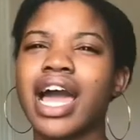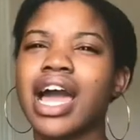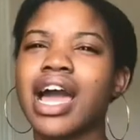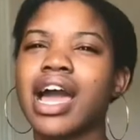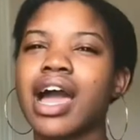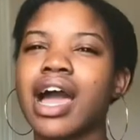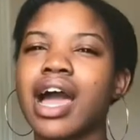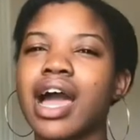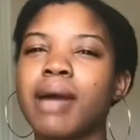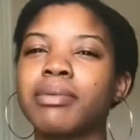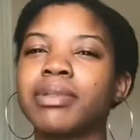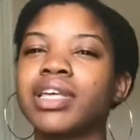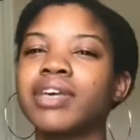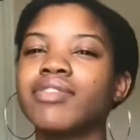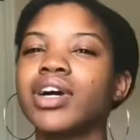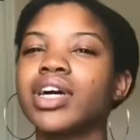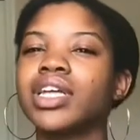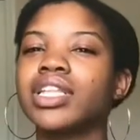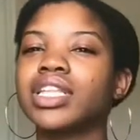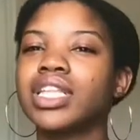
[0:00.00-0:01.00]
I believe
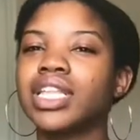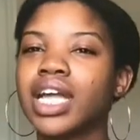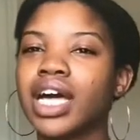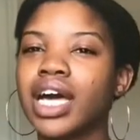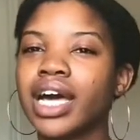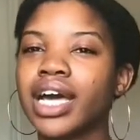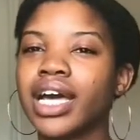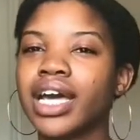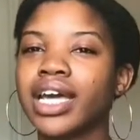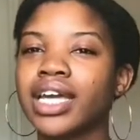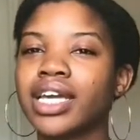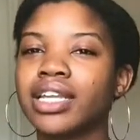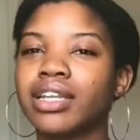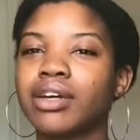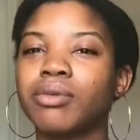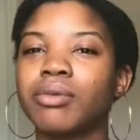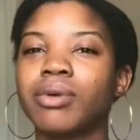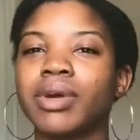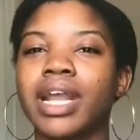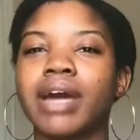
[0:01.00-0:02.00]
online
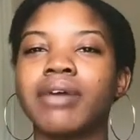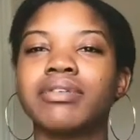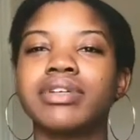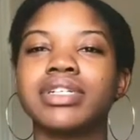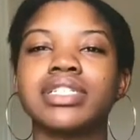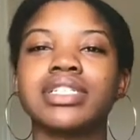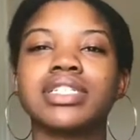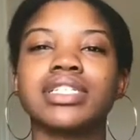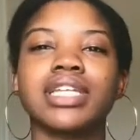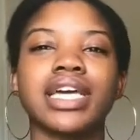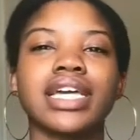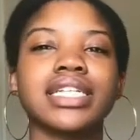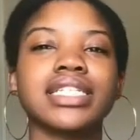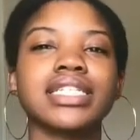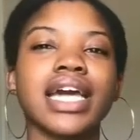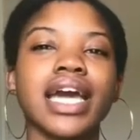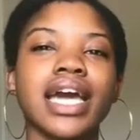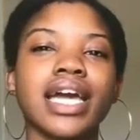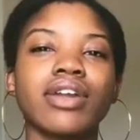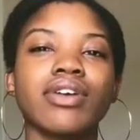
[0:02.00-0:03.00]
when I was like
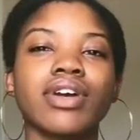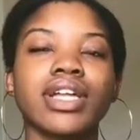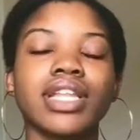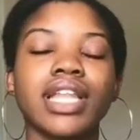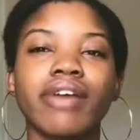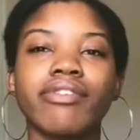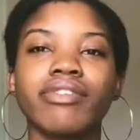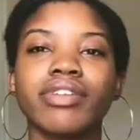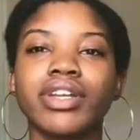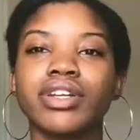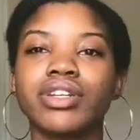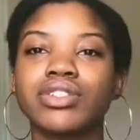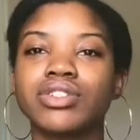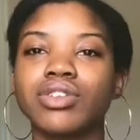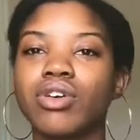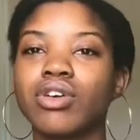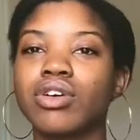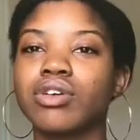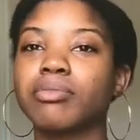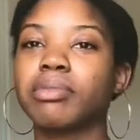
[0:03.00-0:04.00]
10 or 11 years
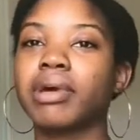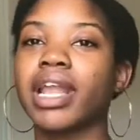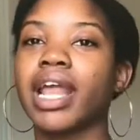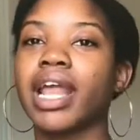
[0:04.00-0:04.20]
old, but